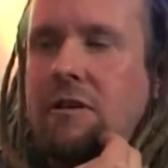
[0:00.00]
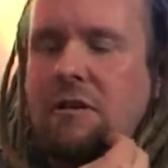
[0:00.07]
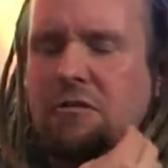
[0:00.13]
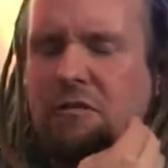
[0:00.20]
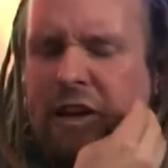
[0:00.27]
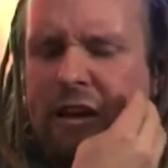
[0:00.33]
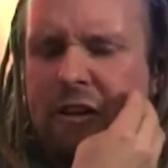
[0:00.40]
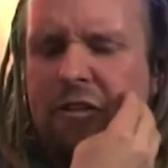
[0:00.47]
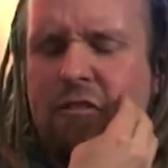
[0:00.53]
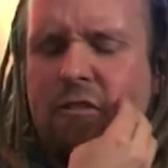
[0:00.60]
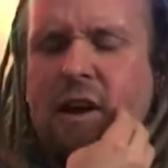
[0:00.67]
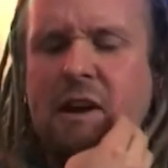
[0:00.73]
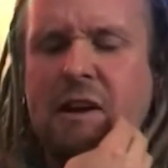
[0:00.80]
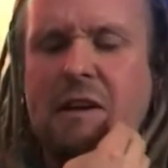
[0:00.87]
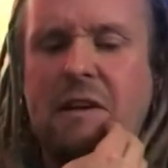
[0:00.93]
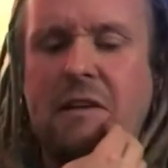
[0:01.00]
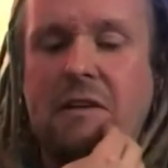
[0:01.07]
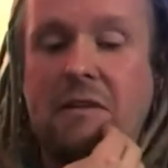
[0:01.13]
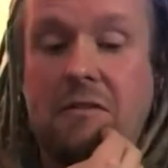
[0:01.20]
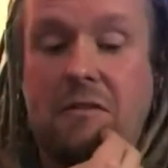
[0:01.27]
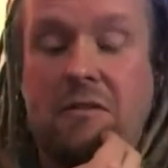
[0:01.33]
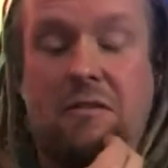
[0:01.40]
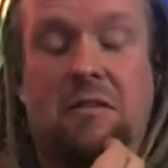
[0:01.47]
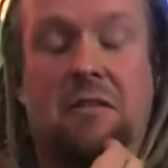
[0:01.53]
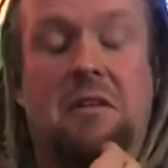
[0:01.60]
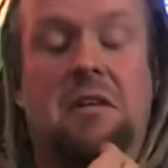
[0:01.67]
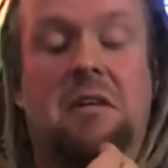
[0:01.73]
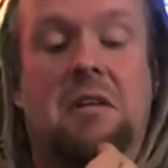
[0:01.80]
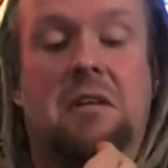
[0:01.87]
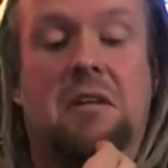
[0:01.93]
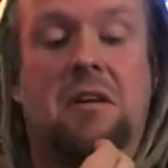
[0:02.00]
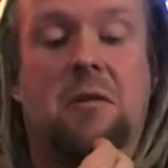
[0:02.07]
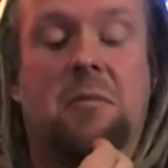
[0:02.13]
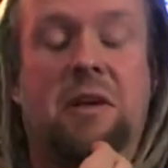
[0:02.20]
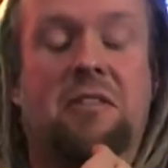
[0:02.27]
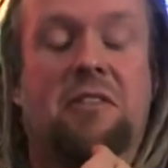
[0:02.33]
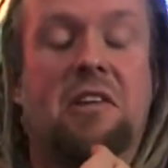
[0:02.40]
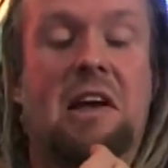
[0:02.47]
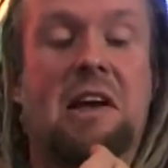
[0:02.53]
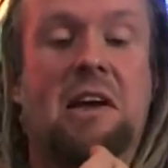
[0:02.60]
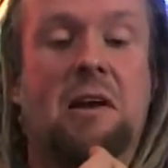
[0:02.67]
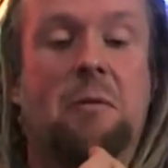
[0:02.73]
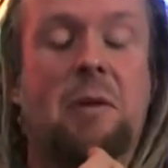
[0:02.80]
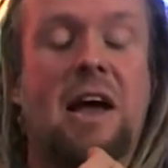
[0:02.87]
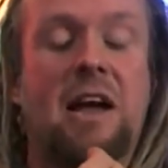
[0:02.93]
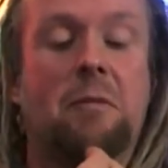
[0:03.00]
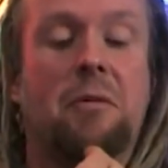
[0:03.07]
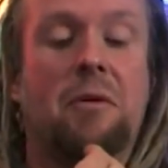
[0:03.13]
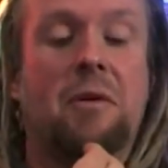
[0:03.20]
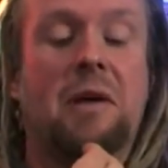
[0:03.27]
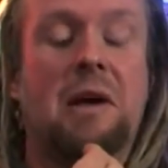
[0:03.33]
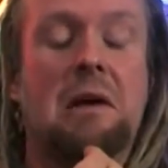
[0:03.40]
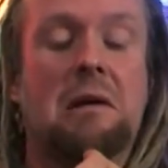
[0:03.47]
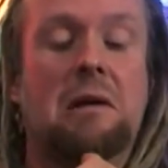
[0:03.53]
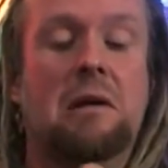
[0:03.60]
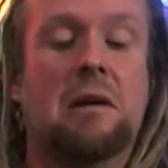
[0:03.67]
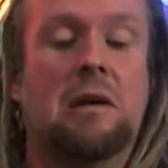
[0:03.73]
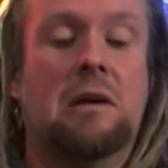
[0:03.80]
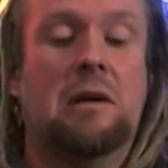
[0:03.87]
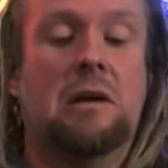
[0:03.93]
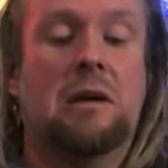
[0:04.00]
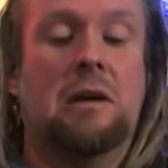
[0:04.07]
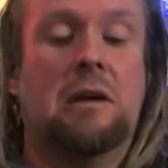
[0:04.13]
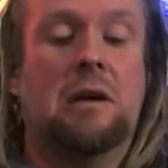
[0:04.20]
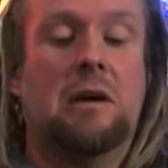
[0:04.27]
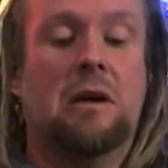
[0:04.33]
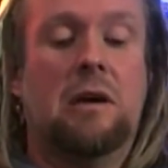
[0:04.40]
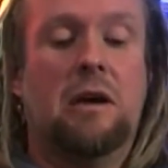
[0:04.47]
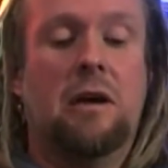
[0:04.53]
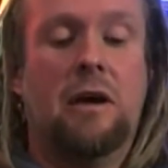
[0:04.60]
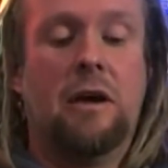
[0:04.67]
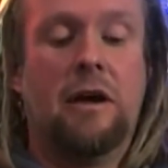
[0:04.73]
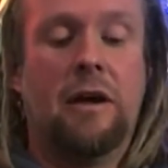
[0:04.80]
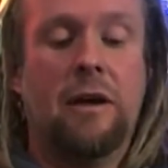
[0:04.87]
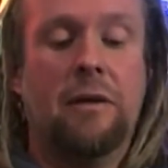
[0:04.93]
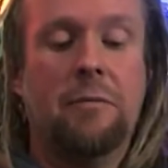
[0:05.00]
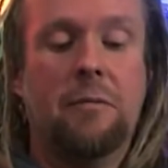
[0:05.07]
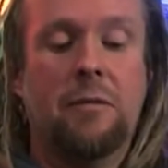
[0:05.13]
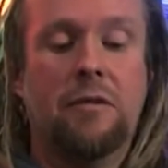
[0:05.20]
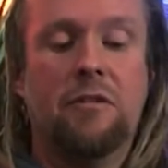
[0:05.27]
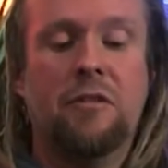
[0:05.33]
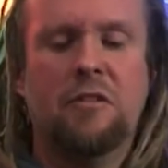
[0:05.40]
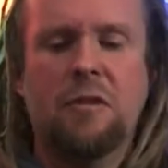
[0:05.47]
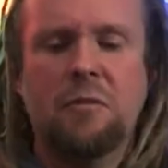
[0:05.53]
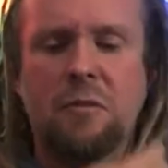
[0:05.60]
She reiterated it. I was a bit taken aback by that. Uh, she